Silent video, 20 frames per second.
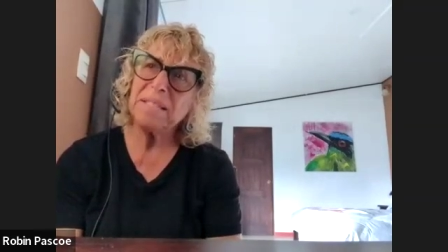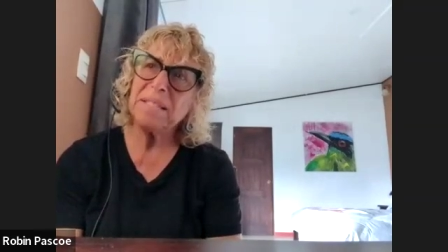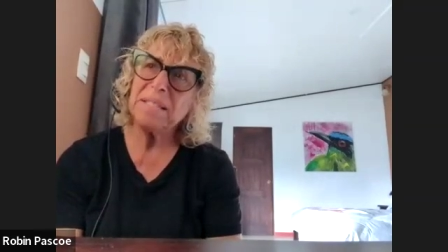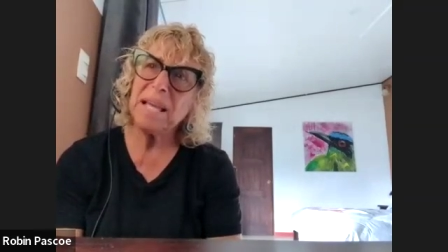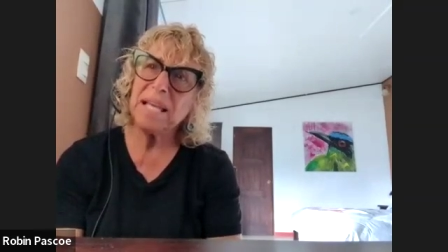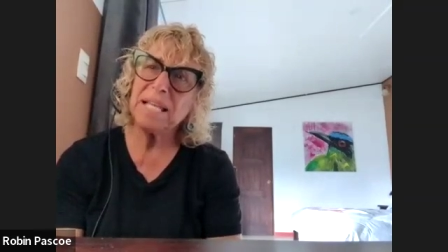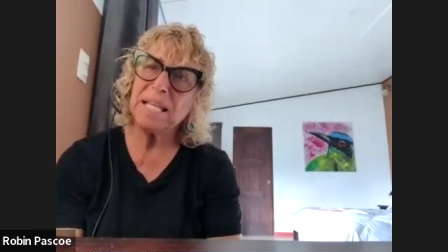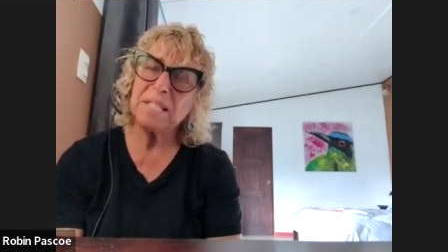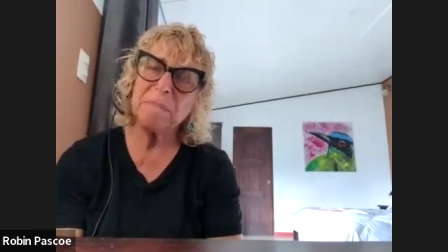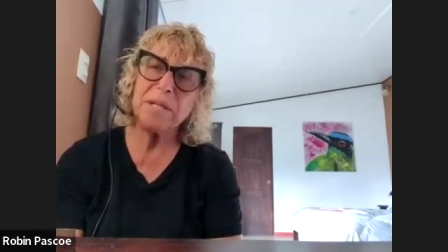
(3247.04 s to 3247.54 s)

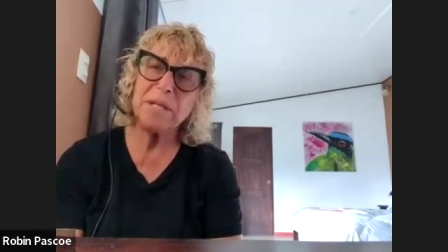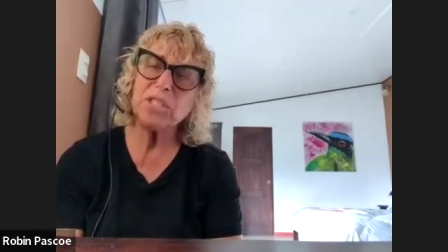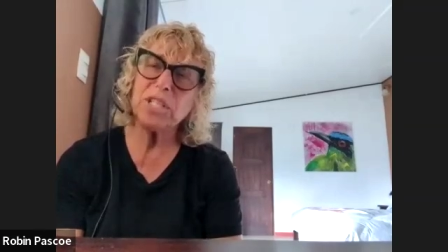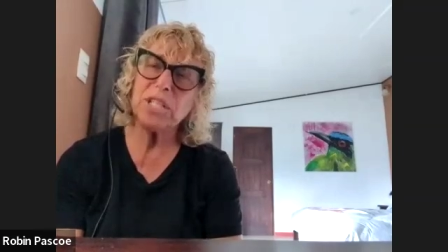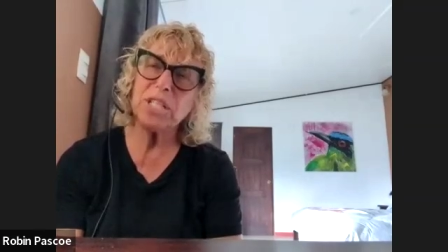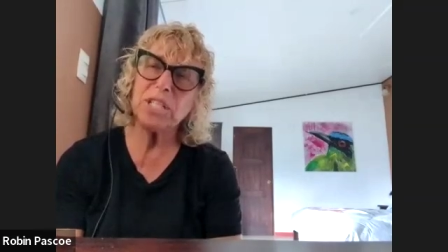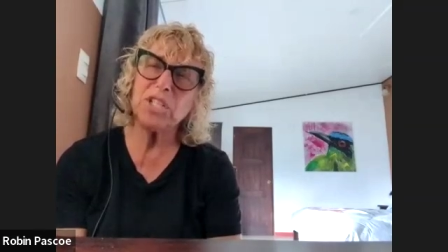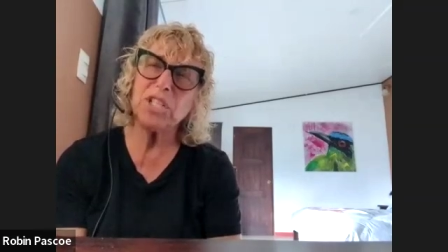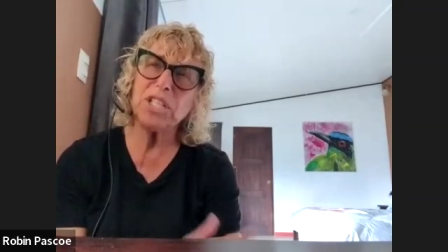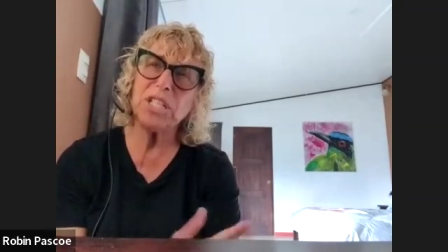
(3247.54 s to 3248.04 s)
sense,
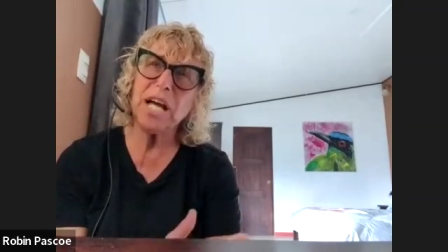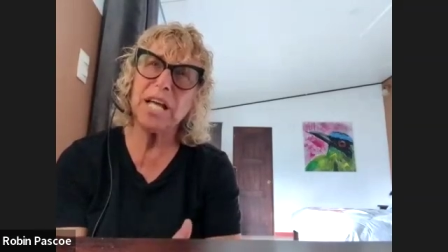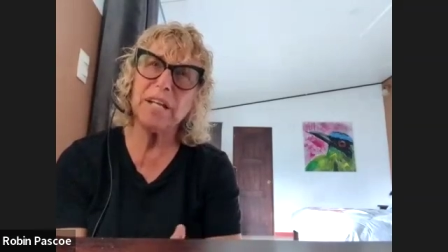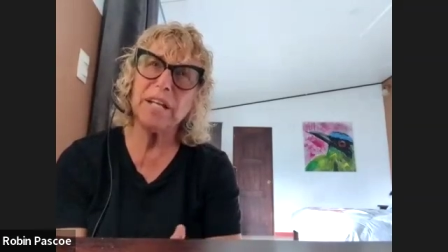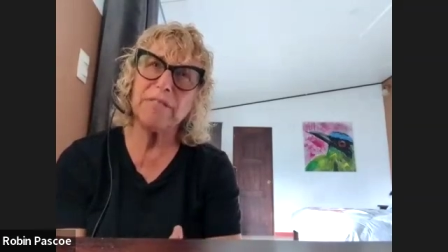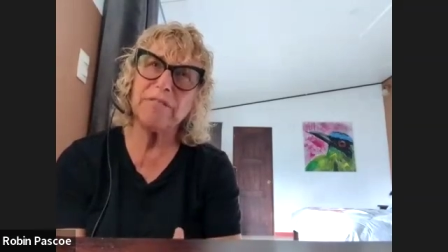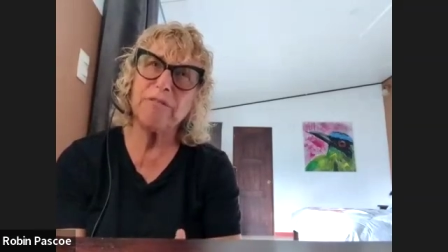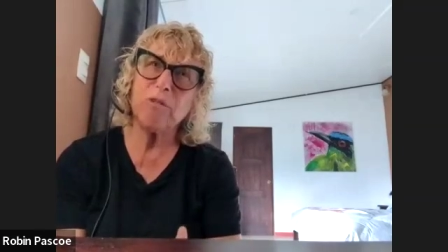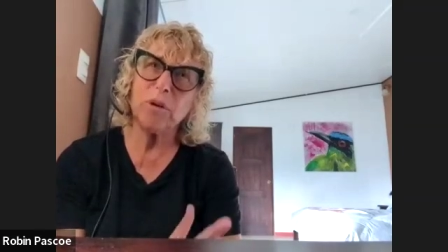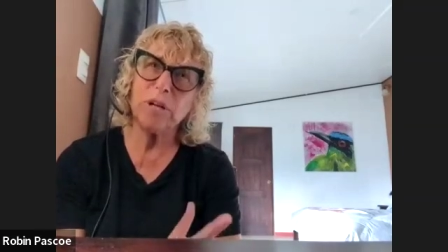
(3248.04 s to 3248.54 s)
especially she died
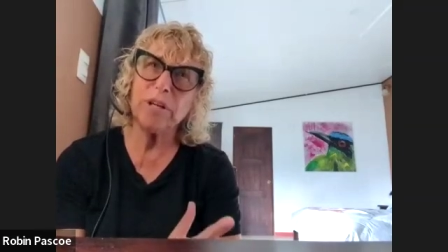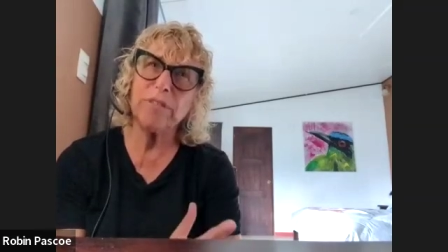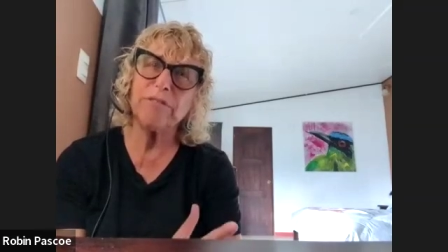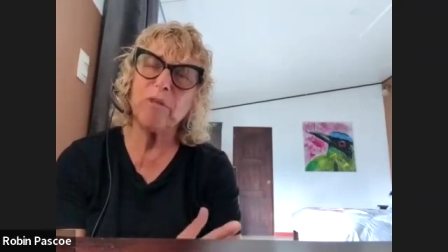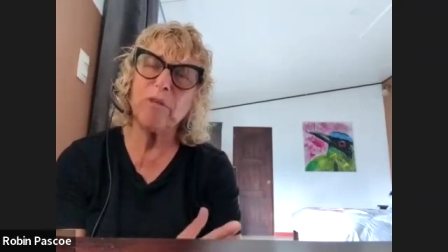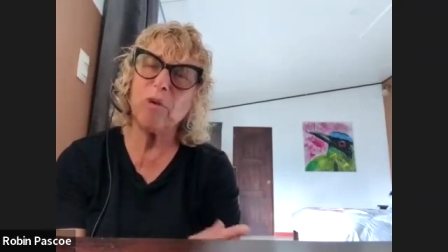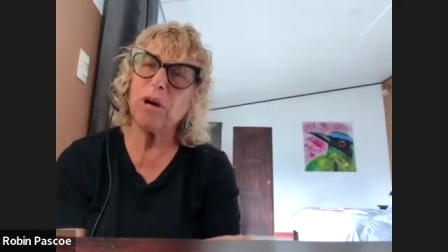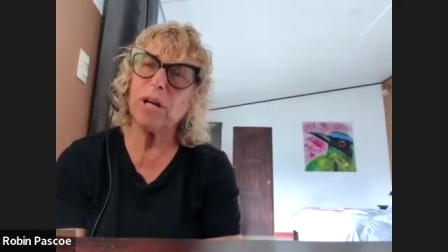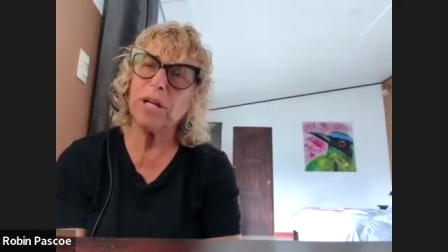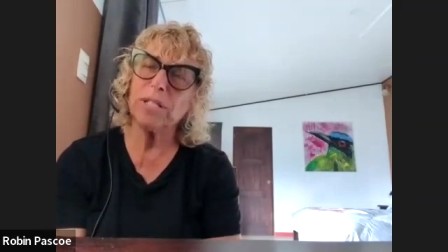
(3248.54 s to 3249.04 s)
at
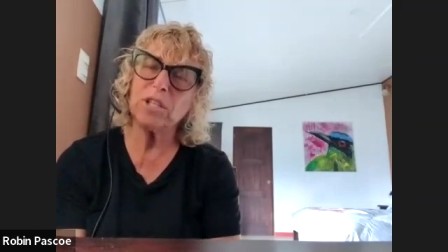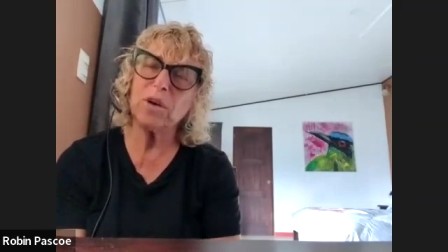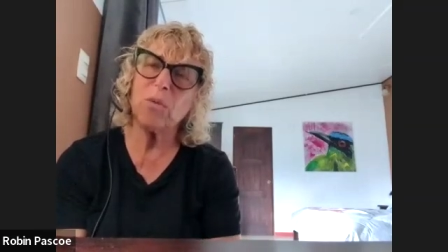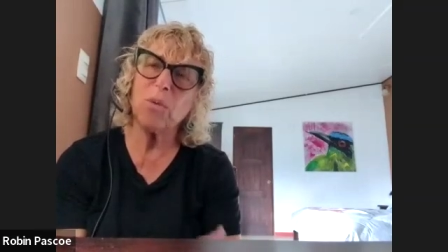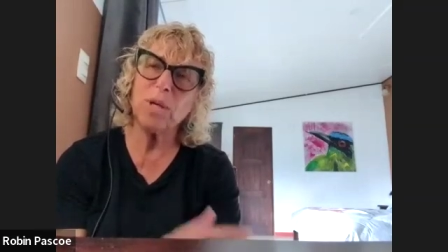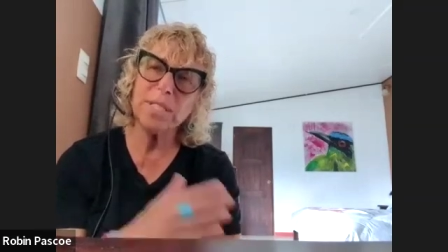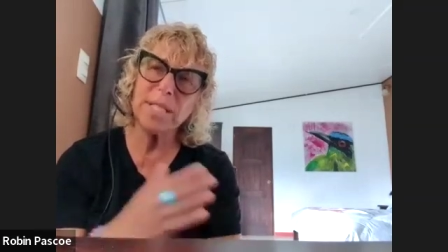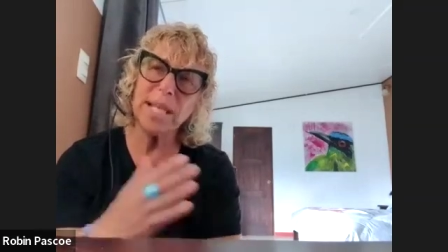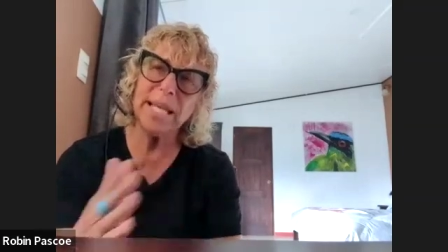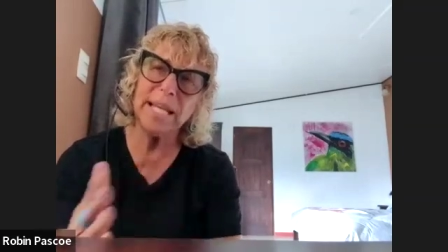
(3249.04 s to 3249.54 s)
44. So
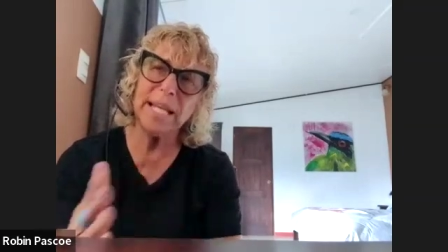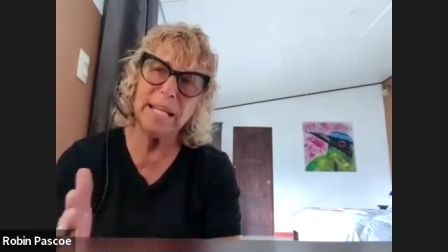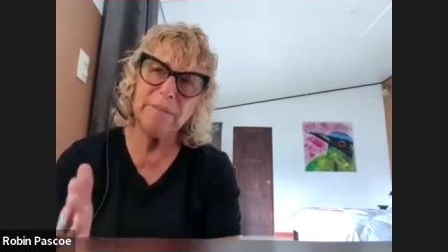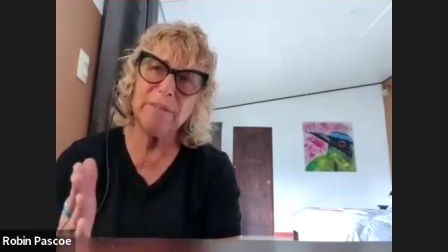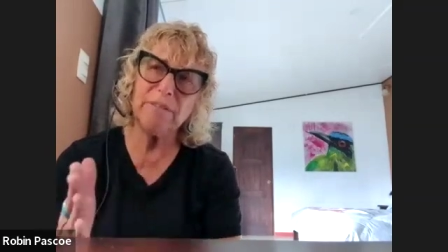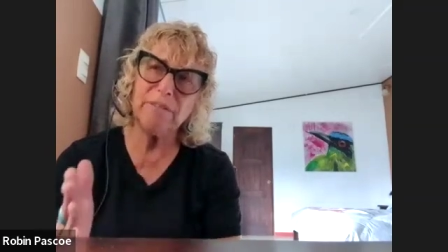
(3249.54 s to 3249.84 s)
once I hit even